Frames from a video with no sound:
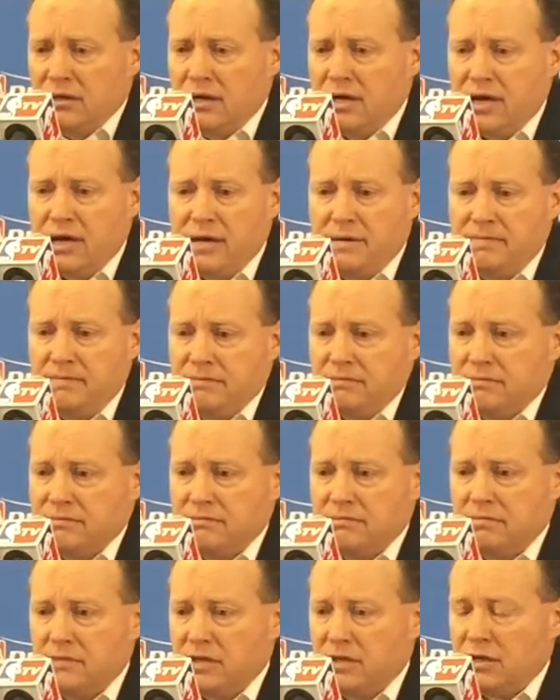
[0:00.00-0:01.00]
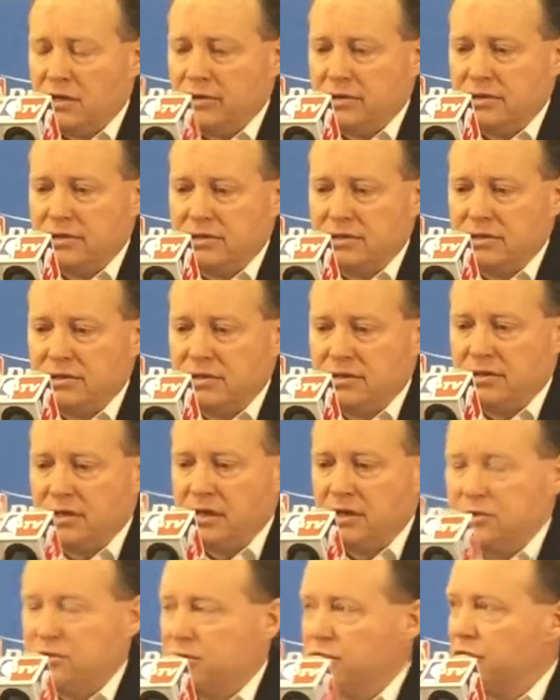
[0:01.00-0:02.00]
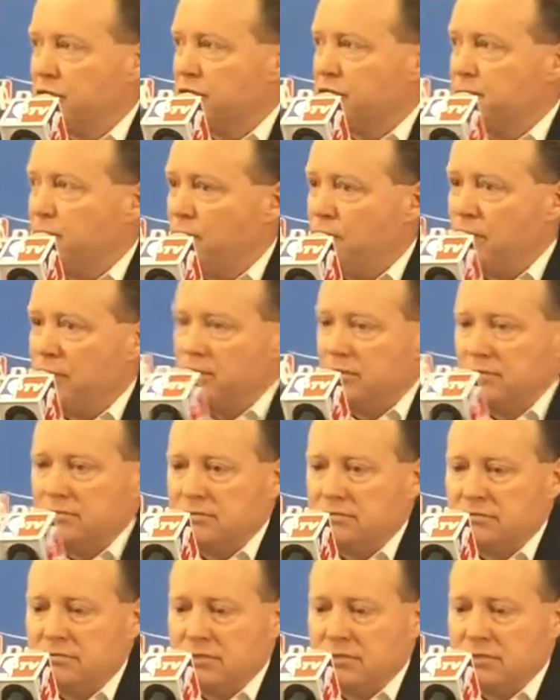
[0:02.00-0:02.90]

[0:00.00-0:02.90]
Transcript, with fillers: Yeah, you know, it's it's an interesting sport.